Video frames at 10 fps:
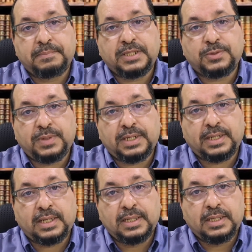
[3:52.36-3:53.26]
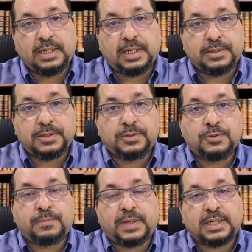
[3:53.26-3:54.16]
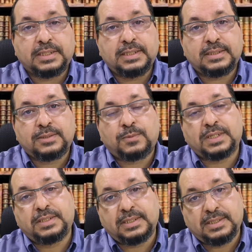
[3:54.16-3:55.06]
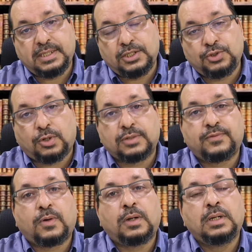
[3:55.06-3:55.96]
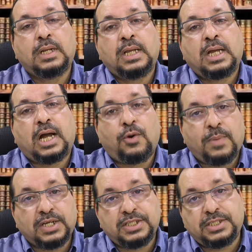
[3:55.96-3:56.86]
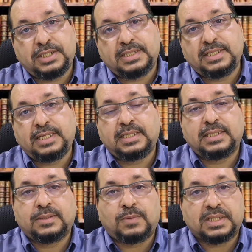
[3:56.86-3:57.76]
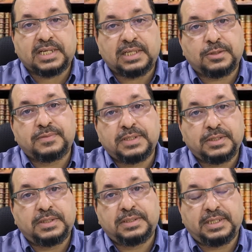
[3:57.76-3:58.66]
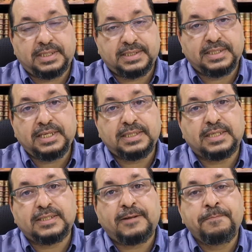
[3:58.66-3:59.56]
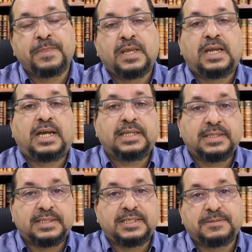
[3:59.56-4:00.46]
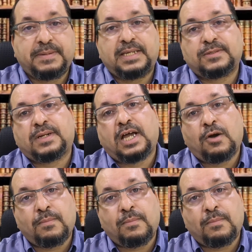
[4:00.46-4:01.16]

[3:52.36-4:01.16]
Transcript: between the two parties. What is the shortfall, how much it is needed, what kind of security is needed, and this is based on how